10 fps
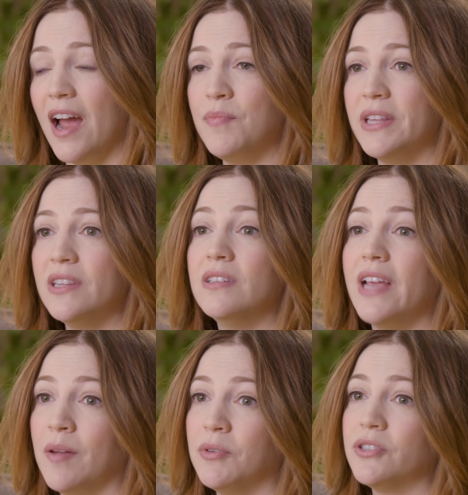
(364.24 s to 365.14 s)
I've been
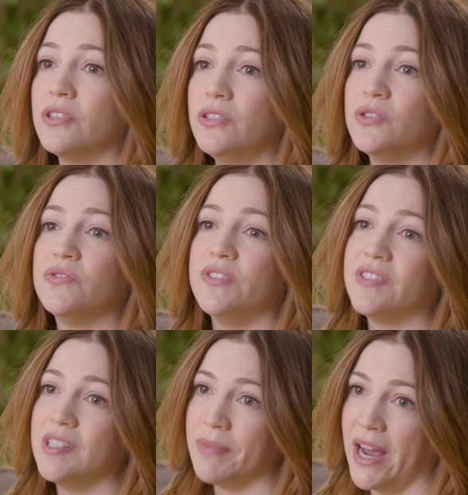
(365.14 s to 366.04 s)
able to lose
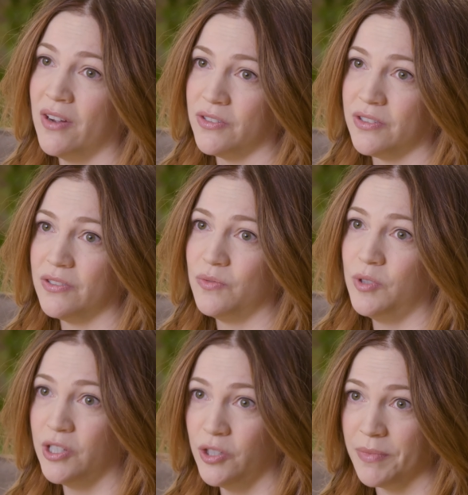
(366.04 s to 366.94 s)
15 pounds
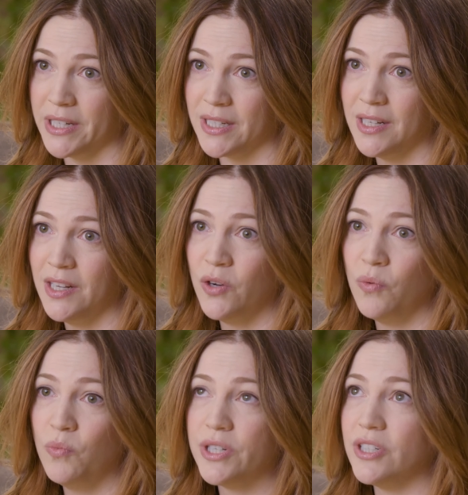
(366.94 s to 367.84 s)
with Lumen,
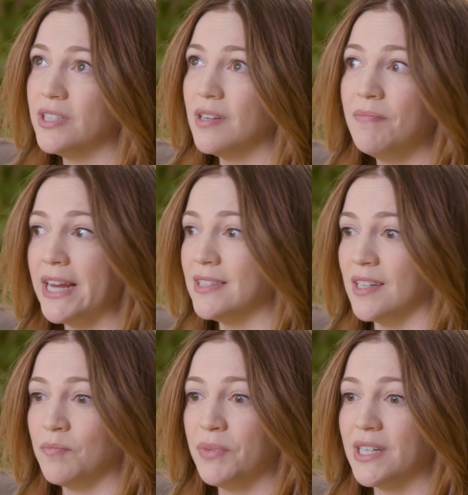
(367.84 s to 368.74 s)
which is
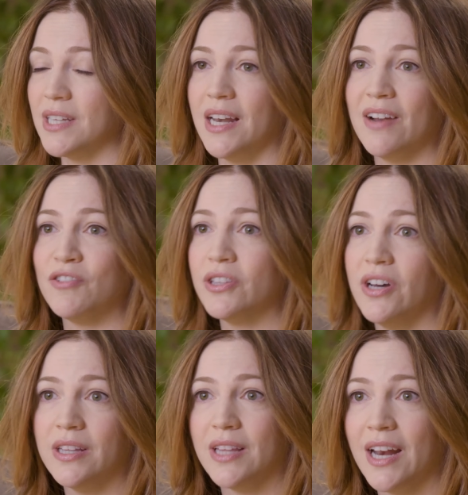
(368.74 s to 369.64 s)
amazing because I never
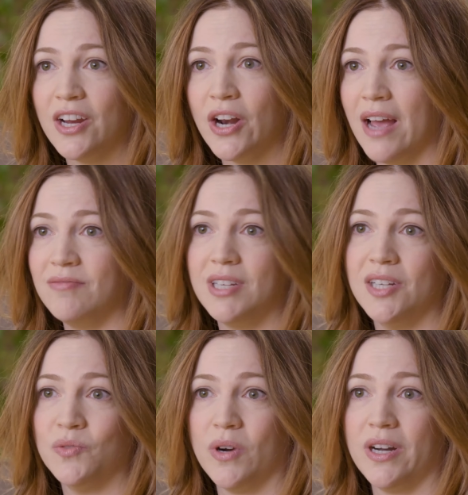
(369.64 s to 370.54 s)
thought that I could have
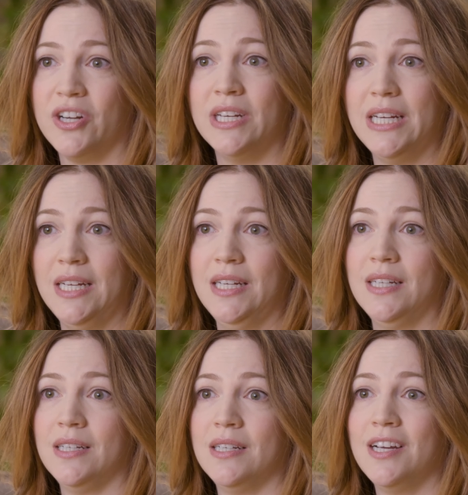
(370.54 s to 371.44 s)
days where I could eat
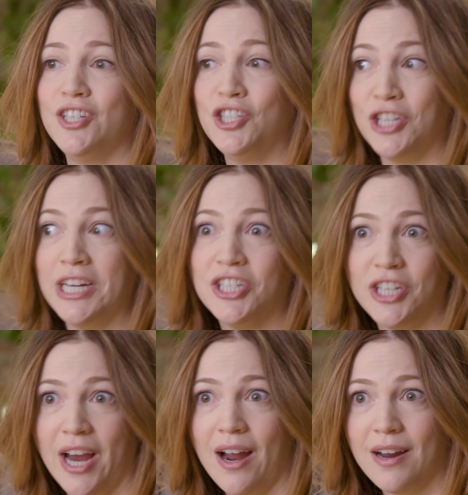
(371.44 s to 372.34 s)
Shake
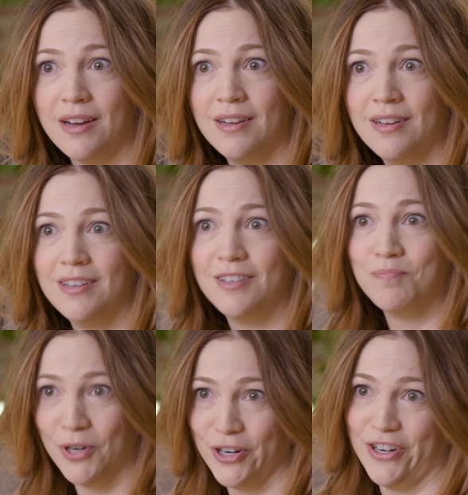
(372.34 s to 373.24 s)
Shack
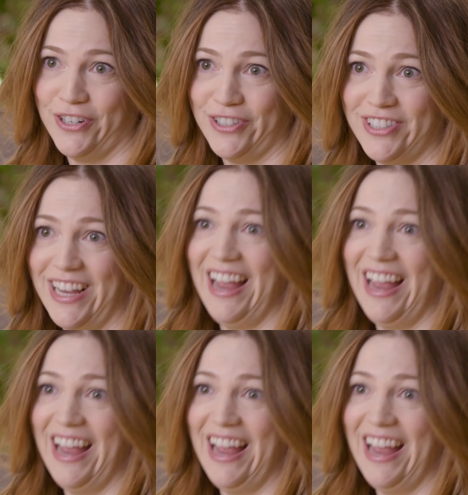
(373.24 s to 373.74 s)
burgers.